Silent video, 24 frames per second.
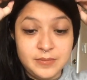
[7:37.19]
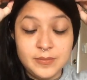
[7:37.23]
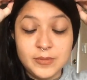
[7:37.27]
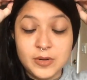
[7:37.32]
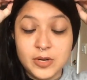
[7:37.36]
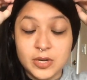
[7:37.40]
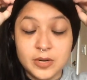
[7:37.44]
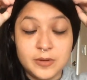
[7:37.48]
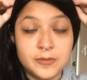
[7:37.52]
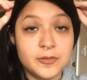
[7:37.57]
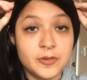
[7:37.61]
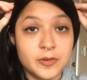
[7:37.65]

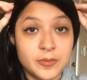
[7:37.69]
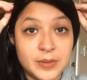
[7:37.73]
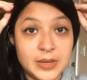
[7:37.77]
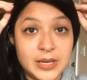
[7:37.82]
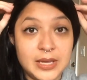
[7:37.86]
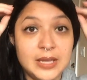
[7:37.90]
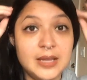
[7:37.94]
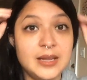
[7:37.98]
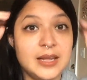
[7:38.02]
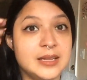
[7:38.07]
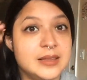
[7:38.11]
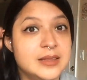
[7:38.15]
good for
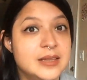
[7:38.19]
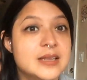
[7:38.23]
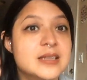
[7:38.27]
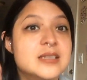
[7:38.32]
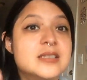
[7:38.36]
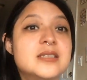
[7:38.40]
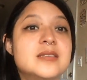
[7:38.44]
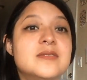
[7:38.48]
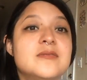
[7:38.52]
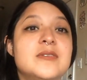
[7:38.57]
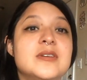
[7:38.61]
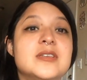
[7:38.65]
me, like
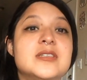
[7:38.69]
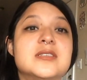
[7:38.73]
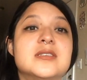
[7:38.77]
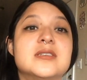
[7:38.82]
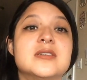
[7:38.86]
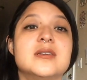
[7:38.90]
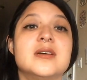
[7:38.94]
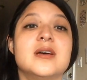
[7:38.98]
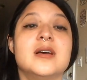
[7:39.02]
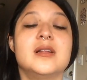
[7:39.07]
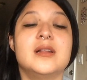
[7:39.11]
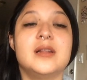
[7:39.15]
this
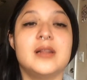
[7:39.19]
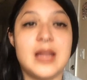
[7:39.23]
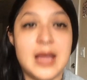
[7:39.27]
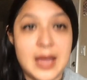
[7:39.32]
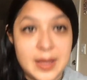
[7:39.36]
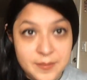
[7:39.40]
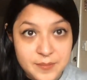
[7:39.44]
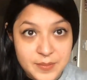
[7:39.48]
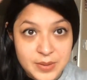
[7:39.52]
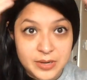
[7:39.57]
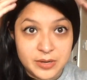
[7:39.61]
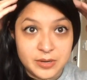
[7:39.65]
fits a
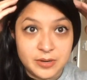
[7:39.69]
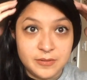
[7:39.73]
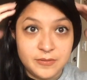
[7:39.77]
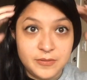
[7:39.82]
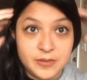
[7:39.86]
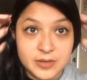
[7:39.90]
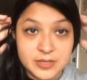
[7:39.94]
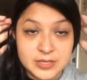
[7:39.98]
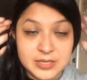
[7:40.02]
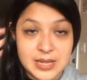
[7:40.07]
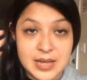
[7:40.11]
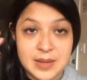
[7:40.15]
lot better, it
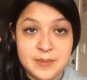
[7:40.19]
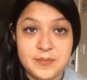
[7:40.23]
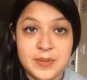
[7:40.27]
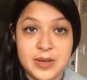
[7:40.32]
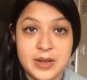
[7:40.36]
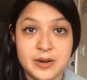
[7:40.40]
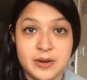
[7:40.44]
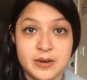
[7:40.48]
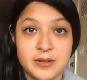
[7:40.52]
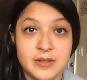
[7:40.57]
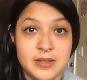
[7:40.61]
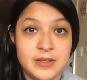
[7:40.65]
feels a lot
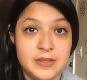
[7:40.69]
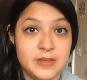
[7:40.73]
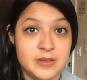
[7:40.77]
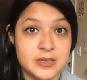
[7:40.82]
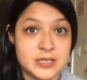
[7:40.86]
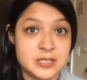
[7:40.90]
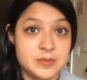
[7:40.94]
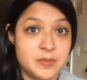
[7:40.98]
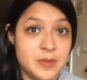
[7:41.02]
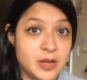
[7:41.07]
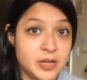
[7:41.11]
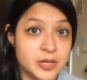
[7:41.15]
better than the
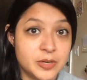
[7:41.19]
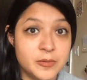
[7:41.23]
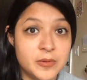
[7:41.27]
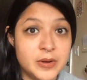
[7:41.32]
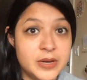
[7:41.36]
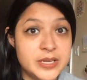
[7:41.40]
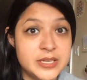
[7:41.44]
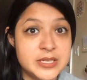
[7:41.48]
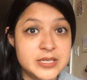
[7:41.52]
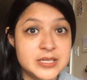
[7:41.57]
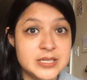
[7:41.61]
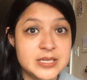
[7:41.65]
smaller
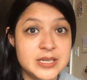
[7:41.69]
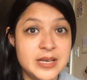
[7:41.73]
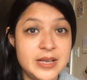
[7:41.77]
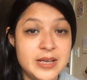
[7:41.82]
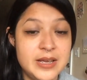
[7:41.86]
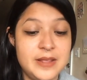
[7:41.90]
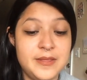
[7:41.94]
ones.